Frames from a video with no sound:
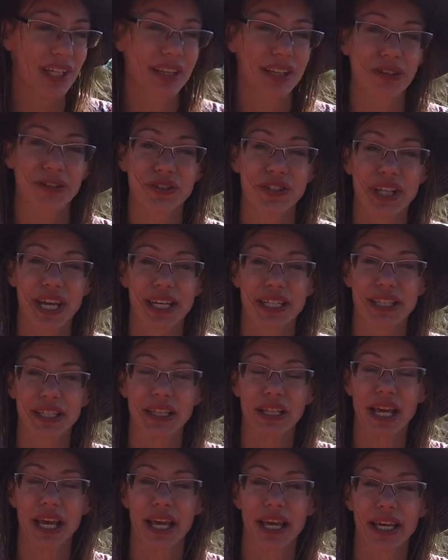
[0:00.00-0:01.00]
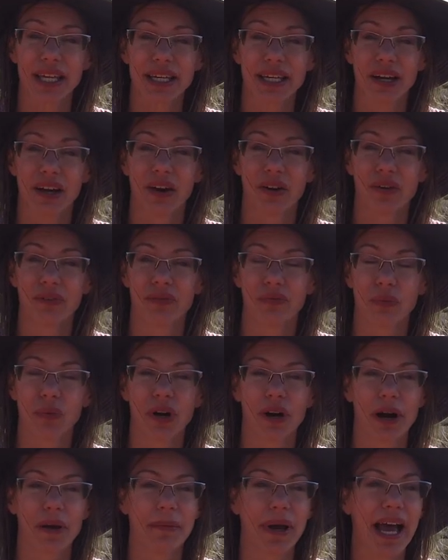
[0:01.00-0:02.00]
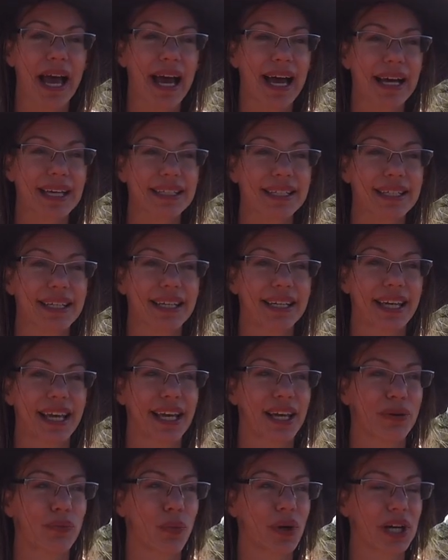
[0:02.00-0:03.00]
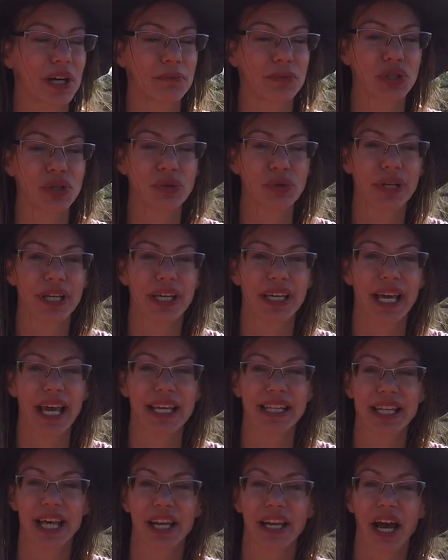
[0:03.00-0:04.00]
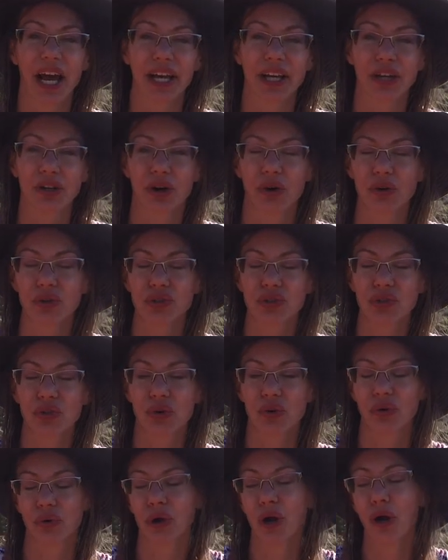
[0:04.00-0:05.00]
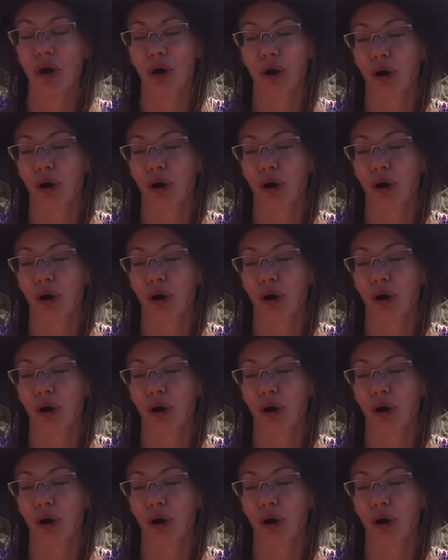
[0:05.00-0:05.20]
there's that delay of where I'm at and what I'm doing, and then I can also